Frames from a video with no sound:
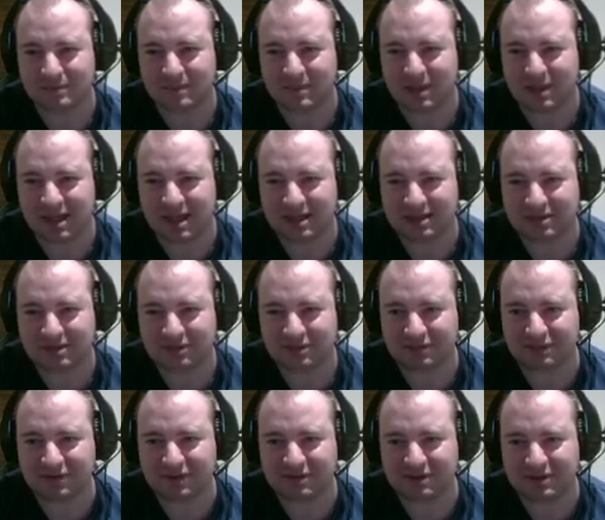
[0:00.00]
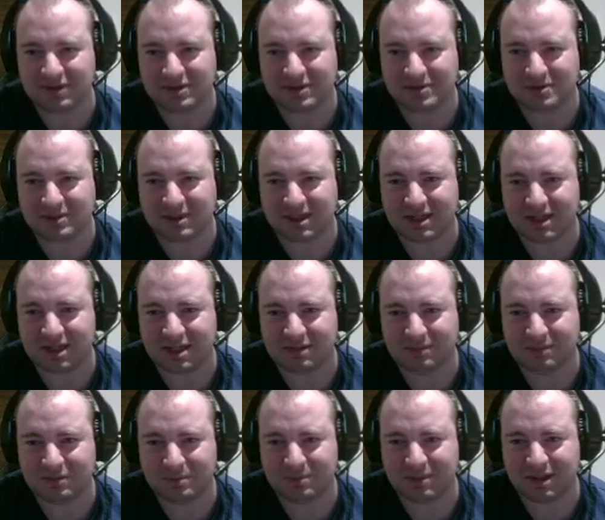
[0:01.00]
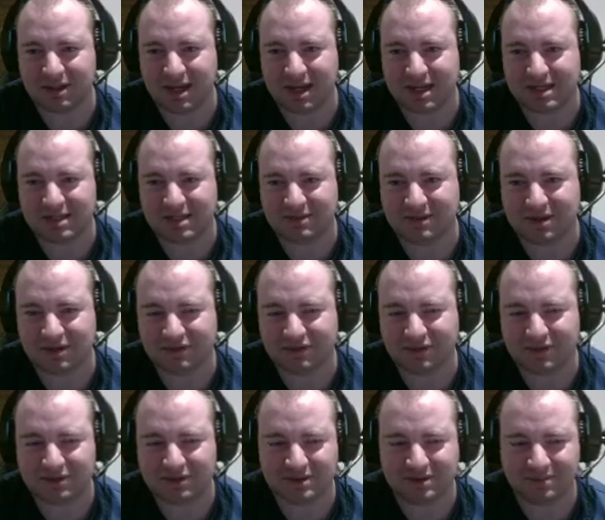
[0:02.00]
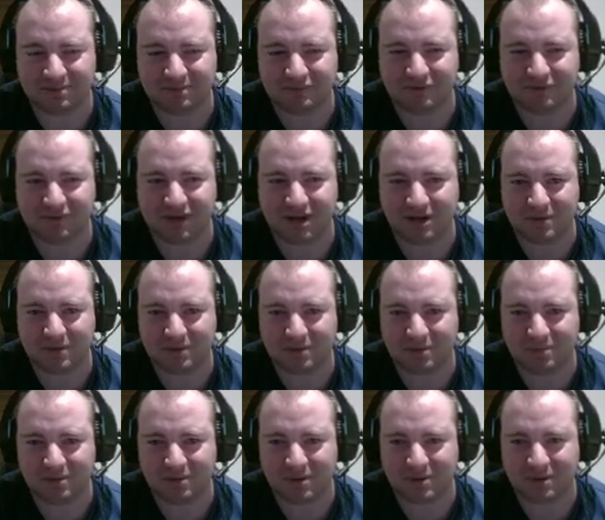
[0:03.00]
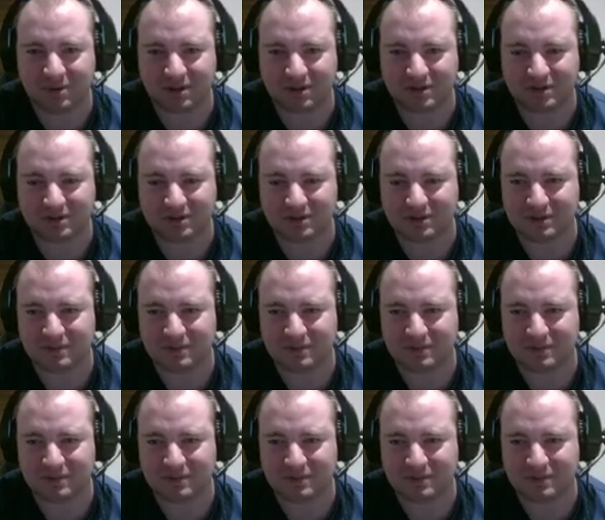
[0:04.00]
And very shortly, we'll be entering our first Brio bonus.